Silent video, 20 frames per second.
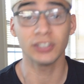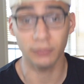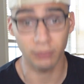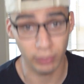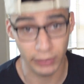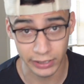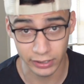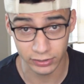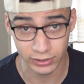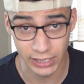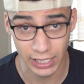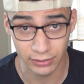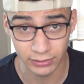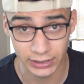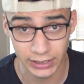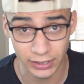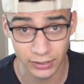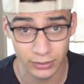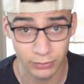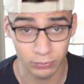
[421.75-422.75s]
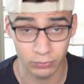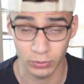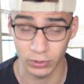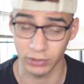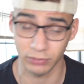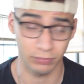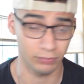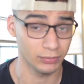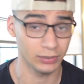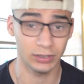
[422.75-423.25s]
of breeders out there
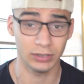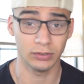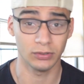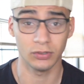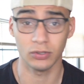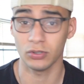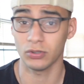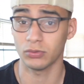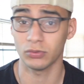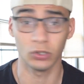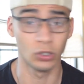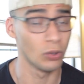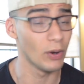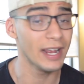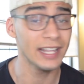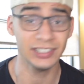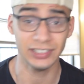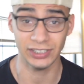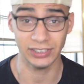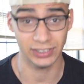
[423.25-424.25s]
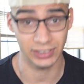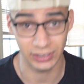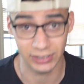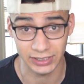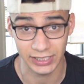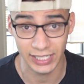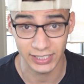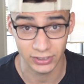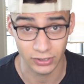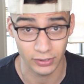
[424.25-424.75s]
with crazy
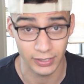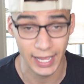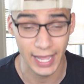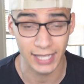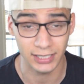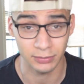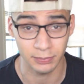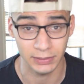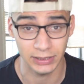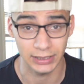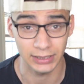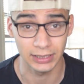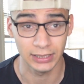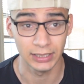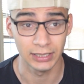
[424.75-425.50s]
success on Aspen.